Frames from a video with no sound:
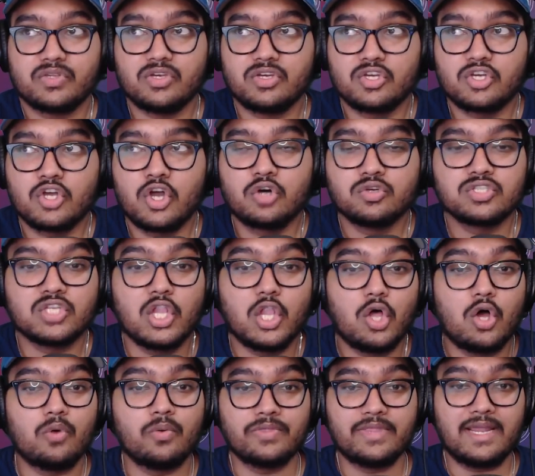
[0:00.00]
goes
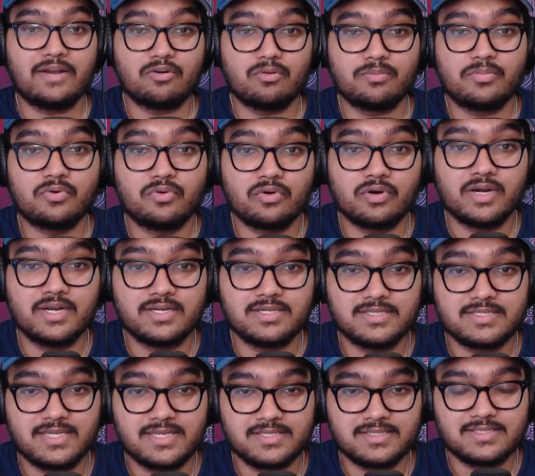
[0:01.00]
along with that report and is
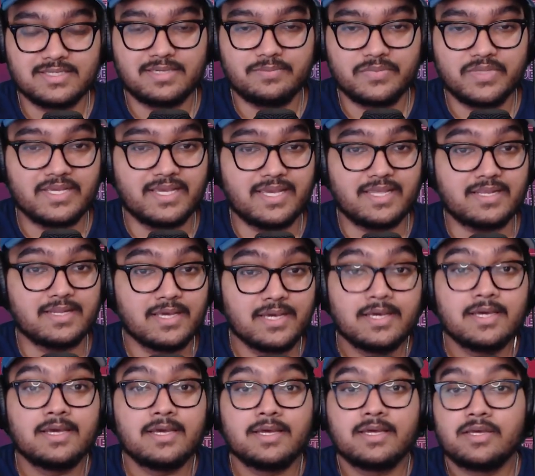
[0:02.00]
saying the same thing. And
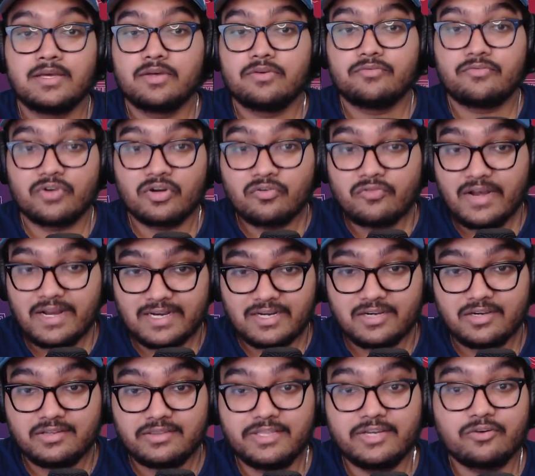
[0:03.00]
for the
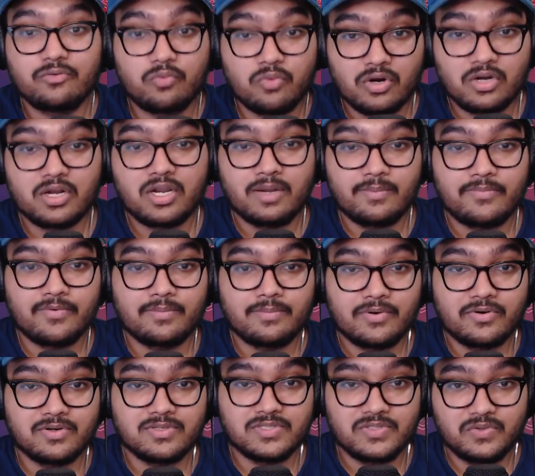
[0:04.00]
record, there were a couple
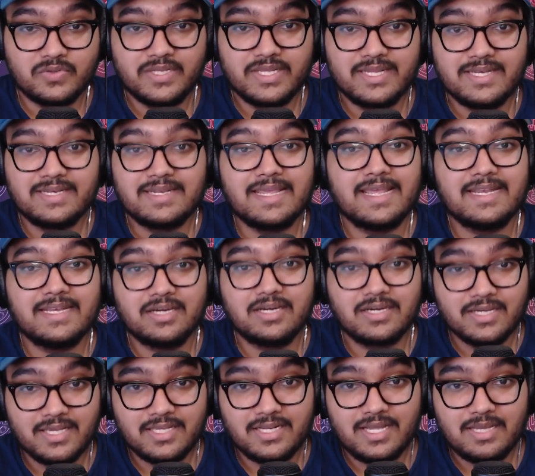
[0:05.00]
reporters who did. Dan
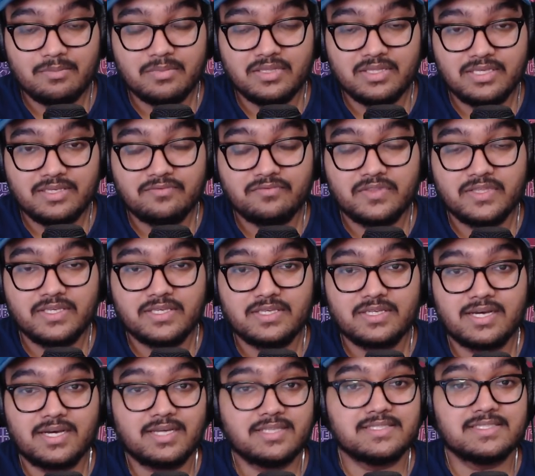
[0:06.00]
Duggan, I believe, did.
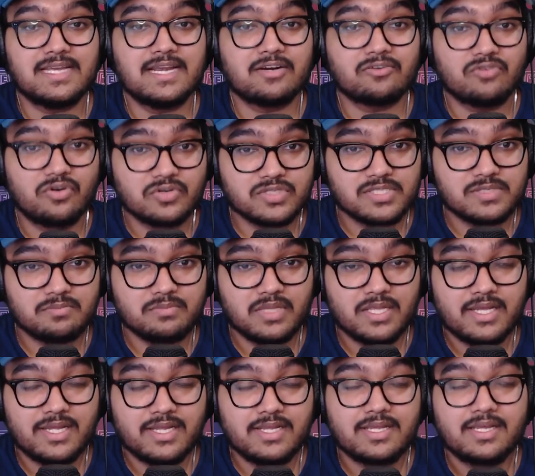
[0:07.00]
Zach
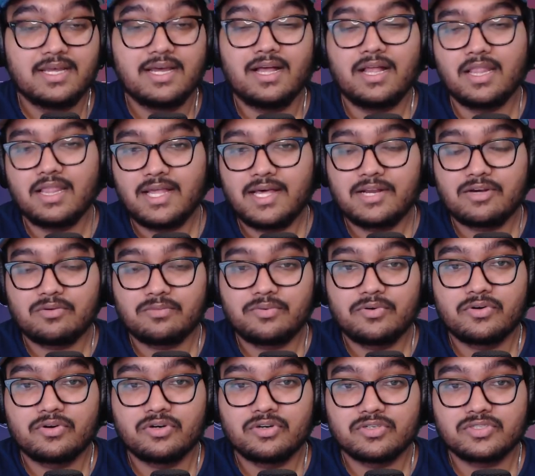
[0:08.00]
Rosenblatt. A lot of
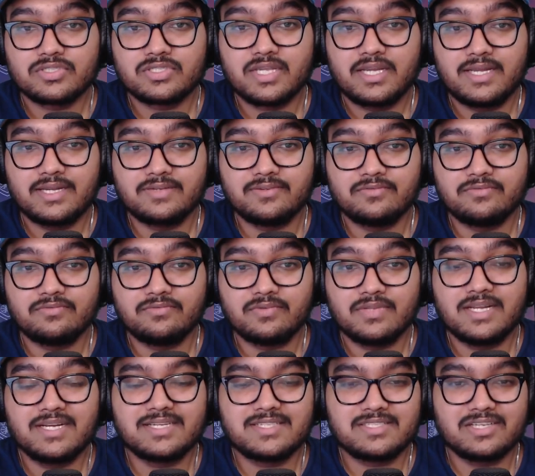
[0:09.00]
reporters kind of,
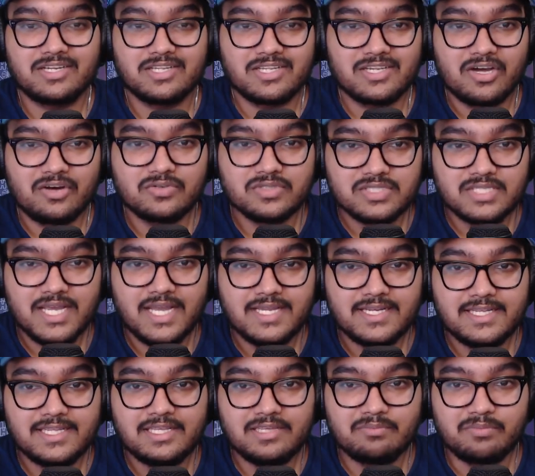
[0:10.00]
not necessarily
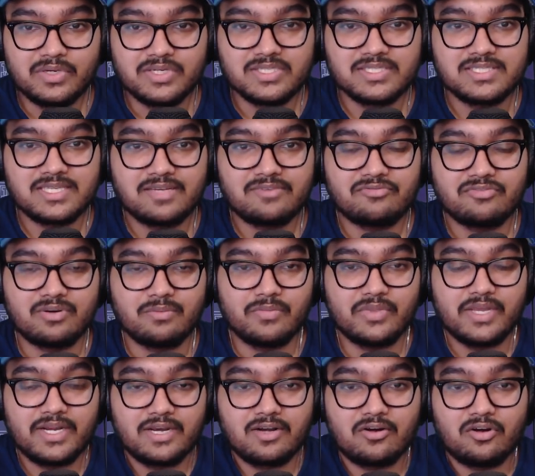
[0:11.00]
co-signed it, but said from
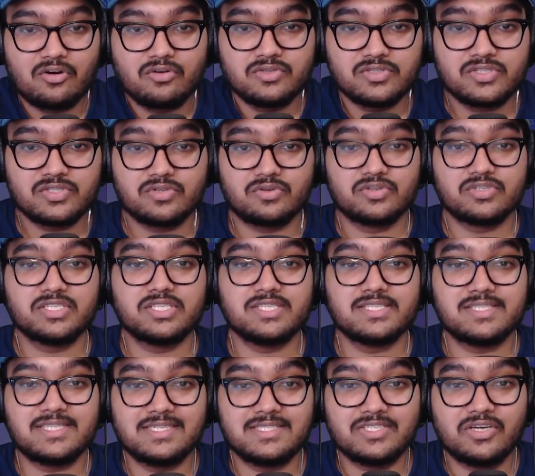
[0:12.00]
their own
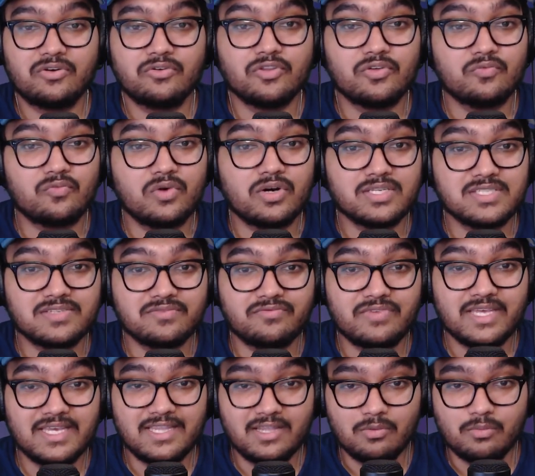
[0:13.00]
sources that Toney was
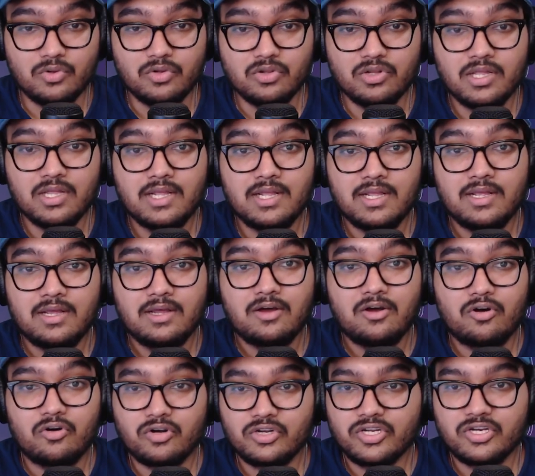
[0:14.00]
available,
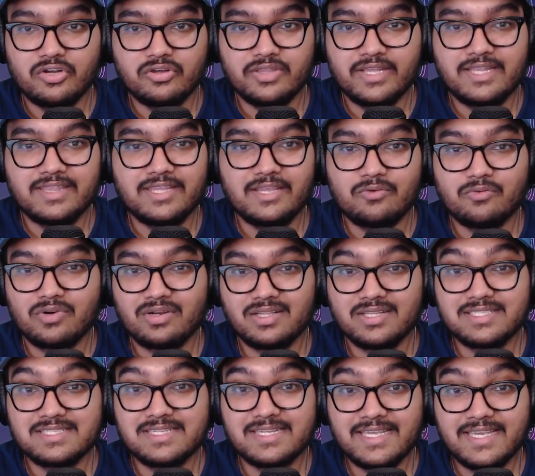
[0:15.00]
or, you know, that they were
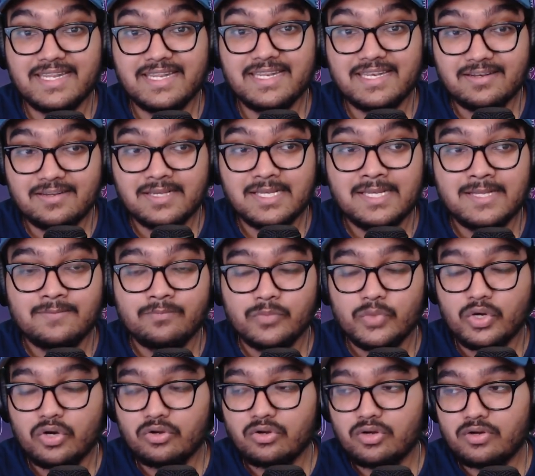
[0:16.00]
listening in
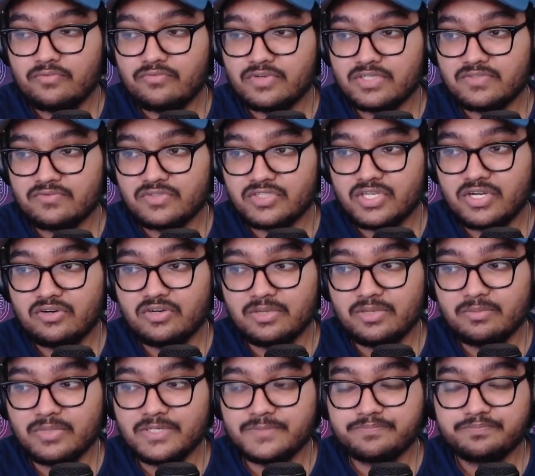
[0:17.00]
on offers for Toney.
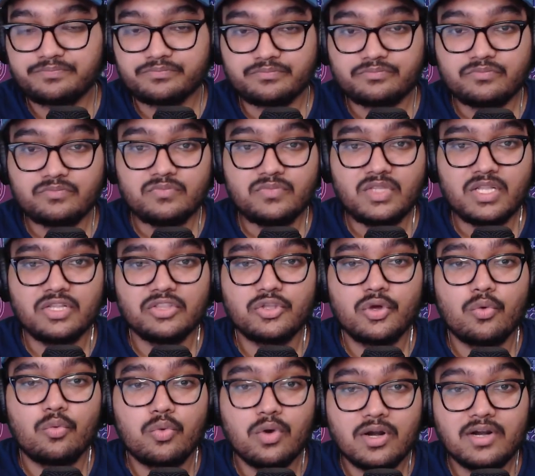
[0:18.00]
But
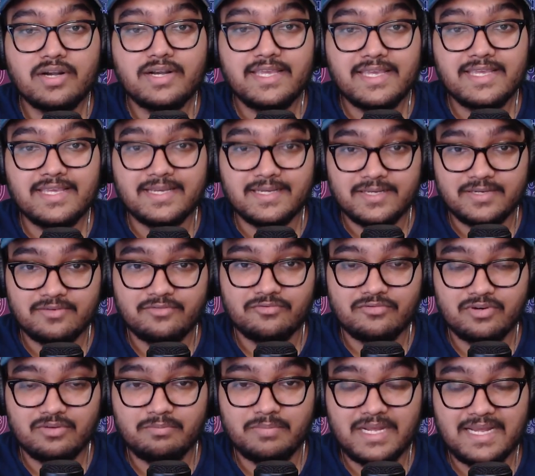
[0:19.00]
the wording
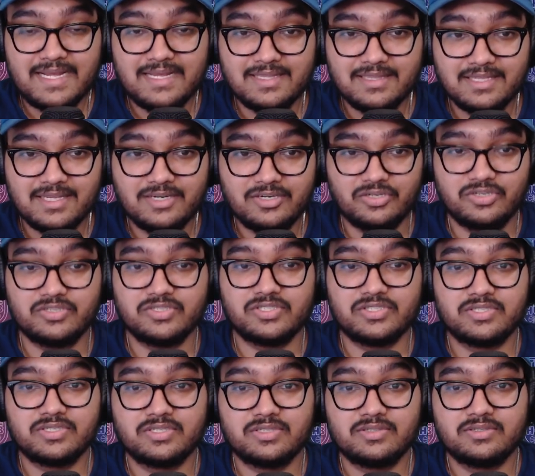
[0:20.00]
from Pat
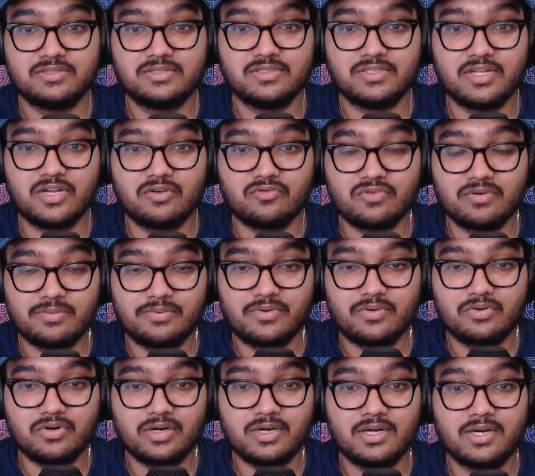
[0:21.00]
Leonard's, you know,
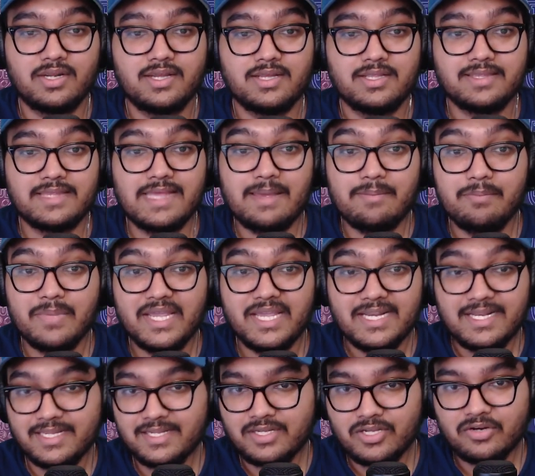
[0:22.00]
report that
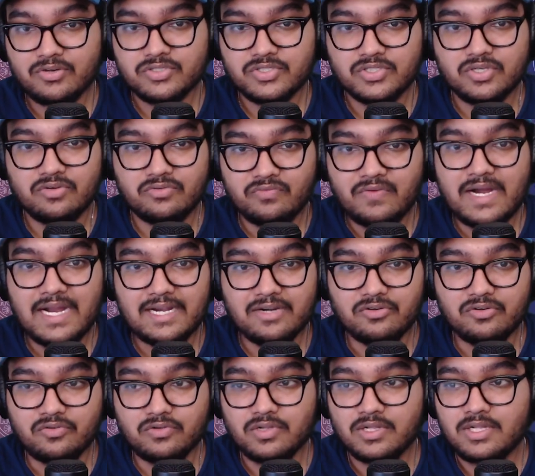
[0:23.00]
made it go so
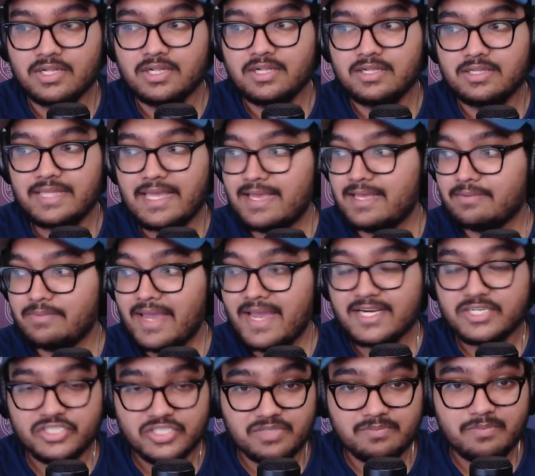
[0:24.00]
viral, that
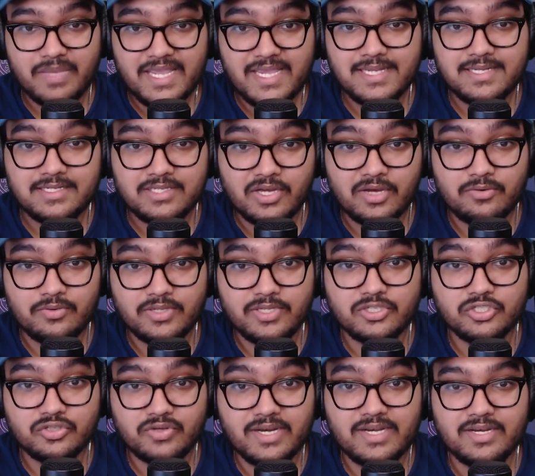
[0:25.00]
actually made Toney
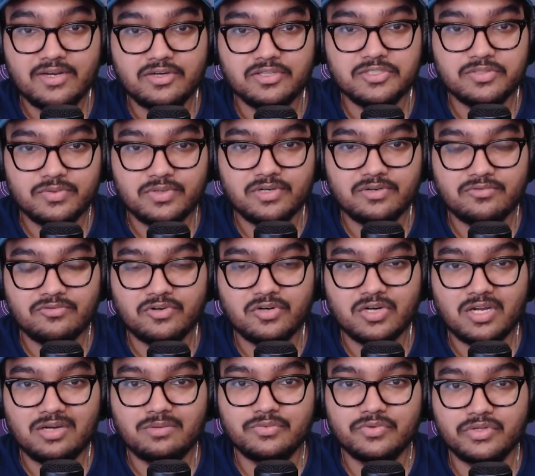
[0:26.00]
trend on Twitter for a
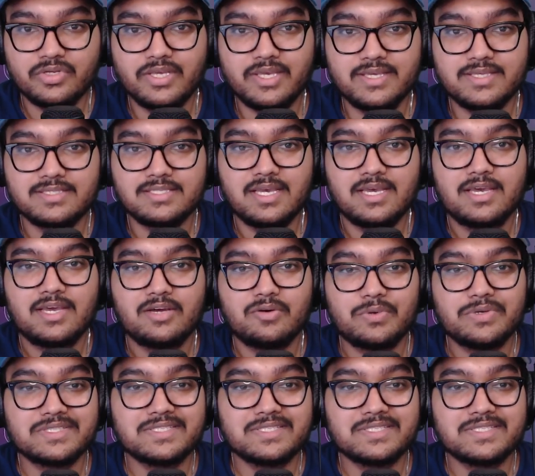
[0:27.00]
couple of days, was